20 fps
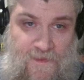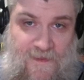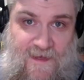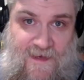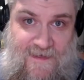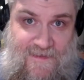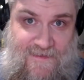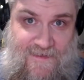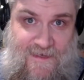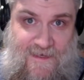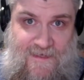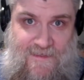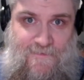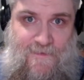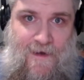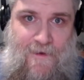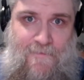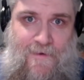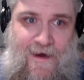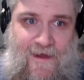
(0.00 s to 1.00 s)
This
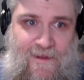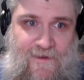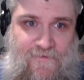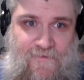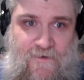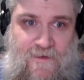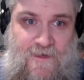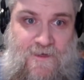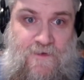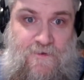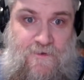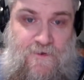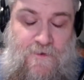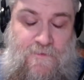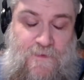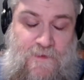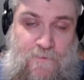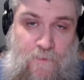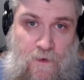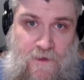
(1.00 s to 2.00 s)
is my ballot for the
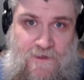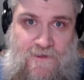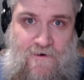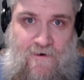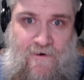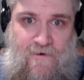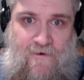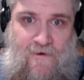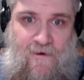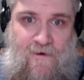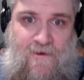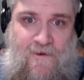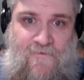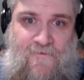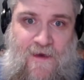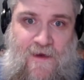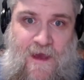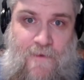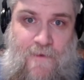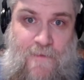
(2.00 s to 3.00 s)
YouTube Sports Card Hall of
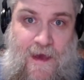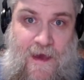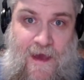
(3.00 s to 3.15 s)
Fame,